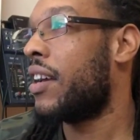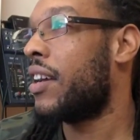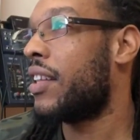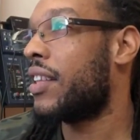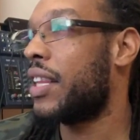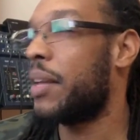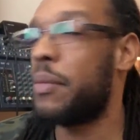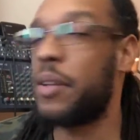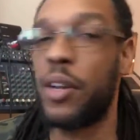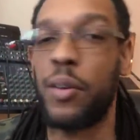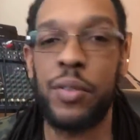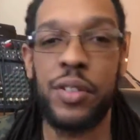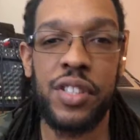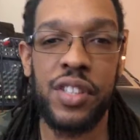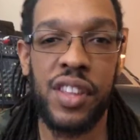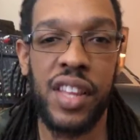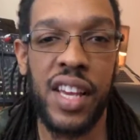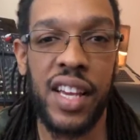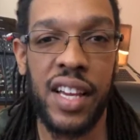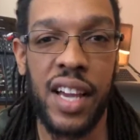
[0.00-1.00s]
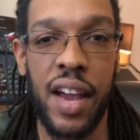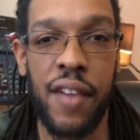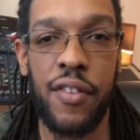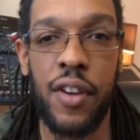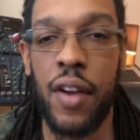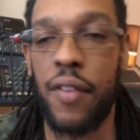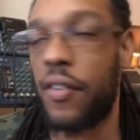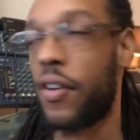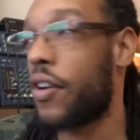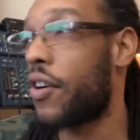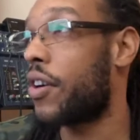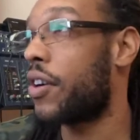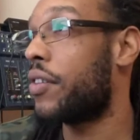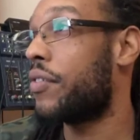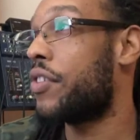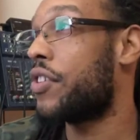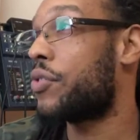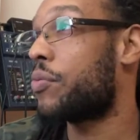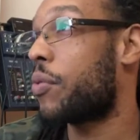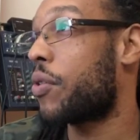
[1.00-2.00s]
Let me know what you think. Have you ever heard of
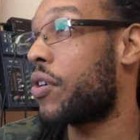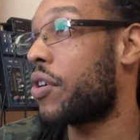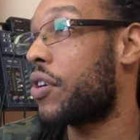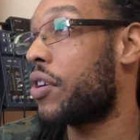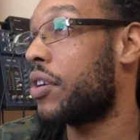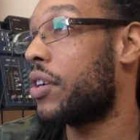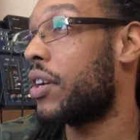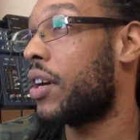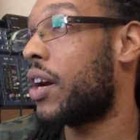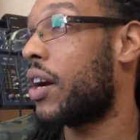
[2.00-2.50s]
this word?